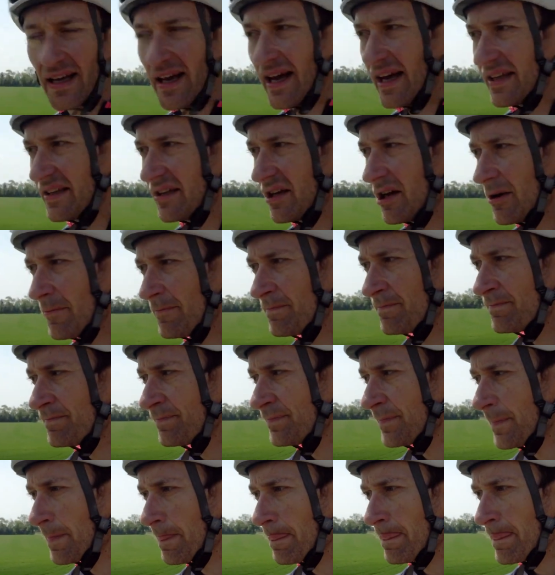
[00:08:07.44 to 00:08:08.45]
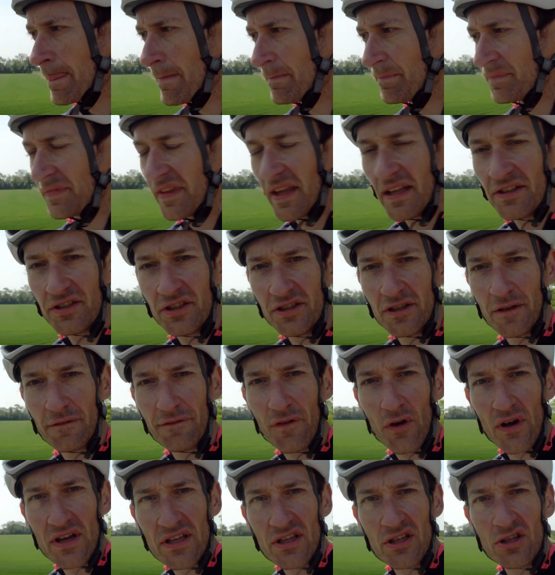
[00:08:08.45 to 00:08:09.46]
And um, just a
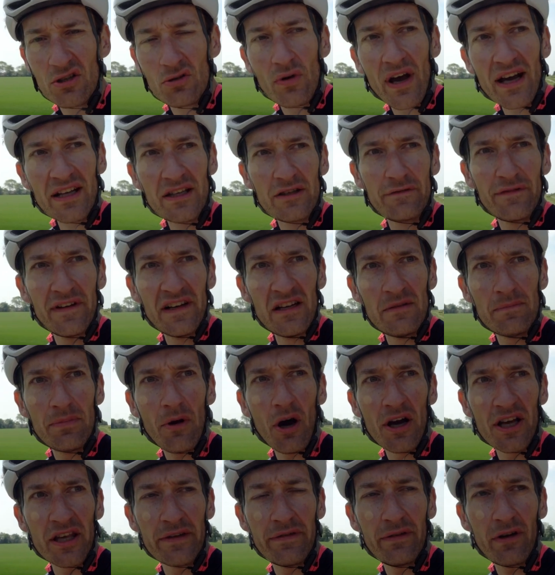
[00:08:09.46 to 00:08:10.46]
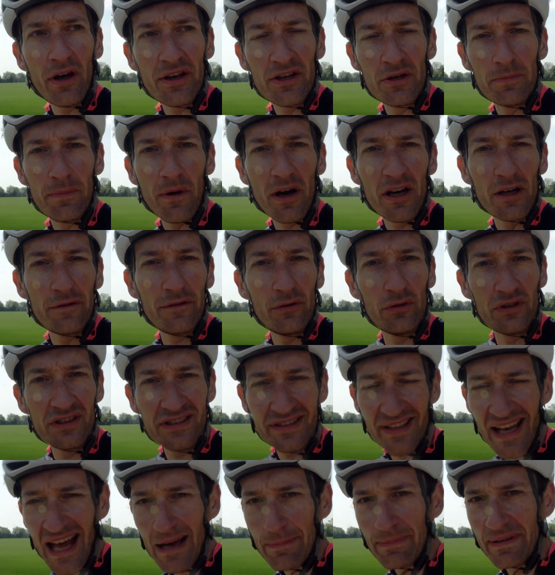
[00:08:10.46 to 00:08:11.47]
very direct feeling bike. If you feel like your bike feels
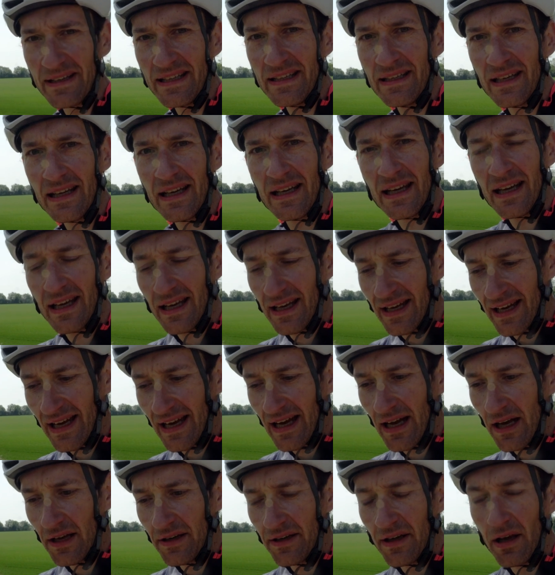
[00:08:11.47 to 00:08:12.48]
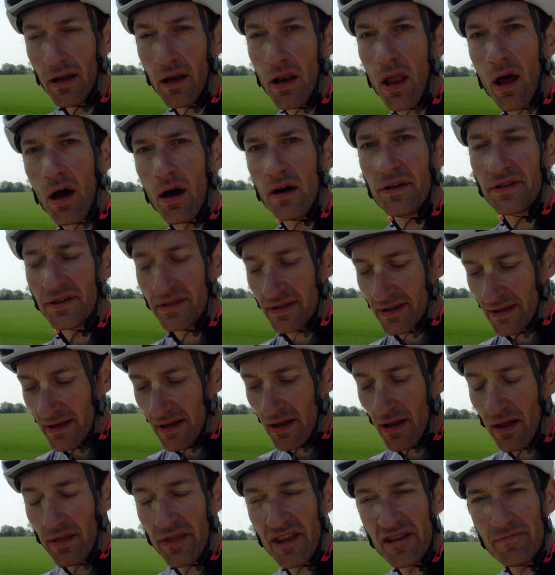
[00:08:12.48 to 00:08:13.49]
snappy and alert,
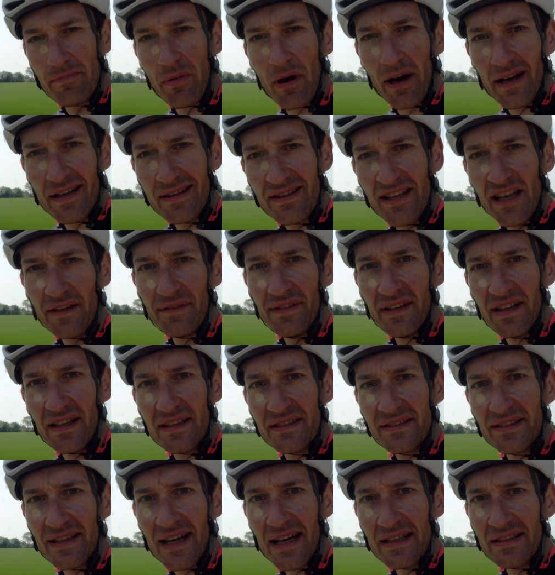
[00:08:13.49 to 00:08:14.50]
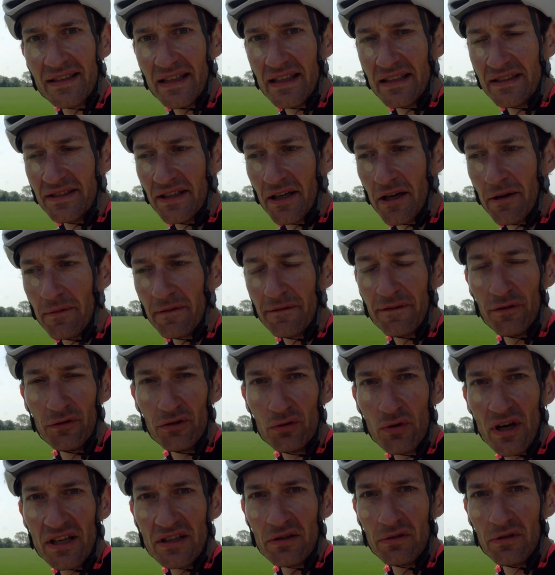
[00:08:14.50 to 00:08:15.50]
this bike definitely is that. It's, um, it
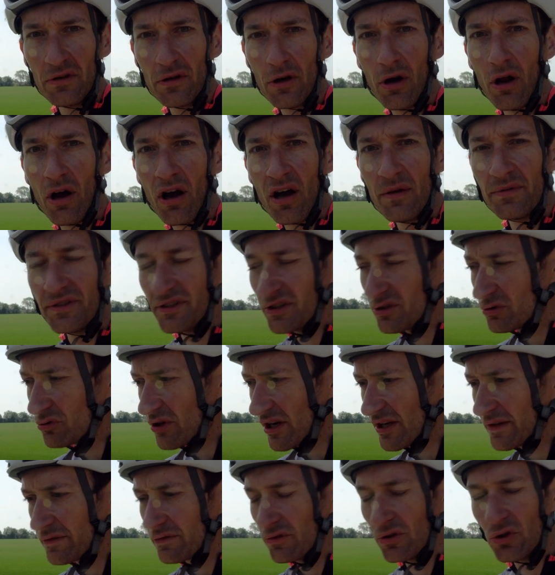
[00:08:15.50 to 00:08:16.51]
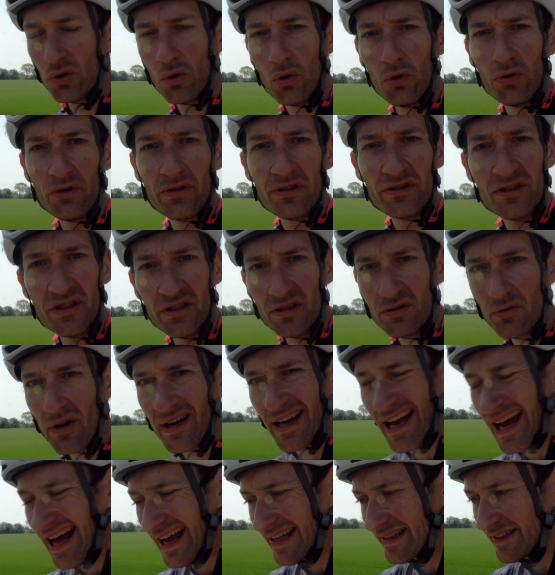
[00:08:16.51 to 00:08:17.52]
feels great on the climbs, great through the corners, just
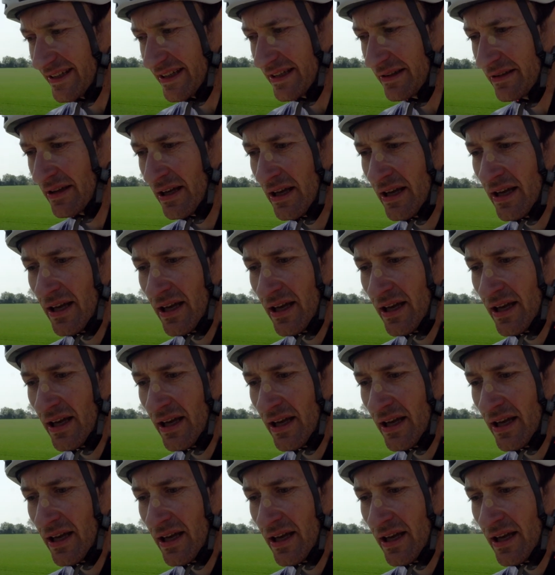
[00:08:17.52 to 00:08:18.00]
great handling